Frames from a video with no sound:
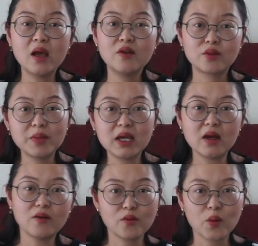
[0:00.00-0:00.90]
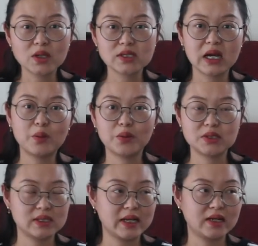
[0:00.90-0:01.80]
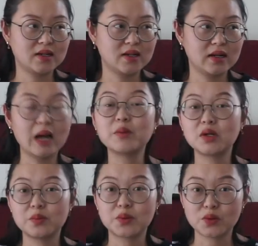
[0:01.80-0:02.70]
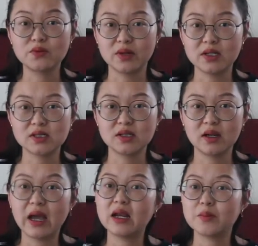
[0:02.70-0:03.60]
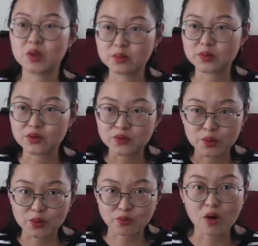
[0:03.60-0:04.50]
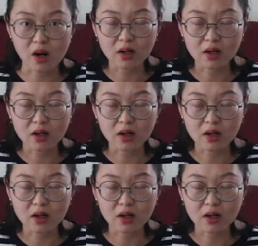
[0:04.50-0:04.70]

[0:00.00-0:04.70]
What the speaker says: For me, of course, I was like, I'm gonna prove it, and I'm gonna prove you were wrong,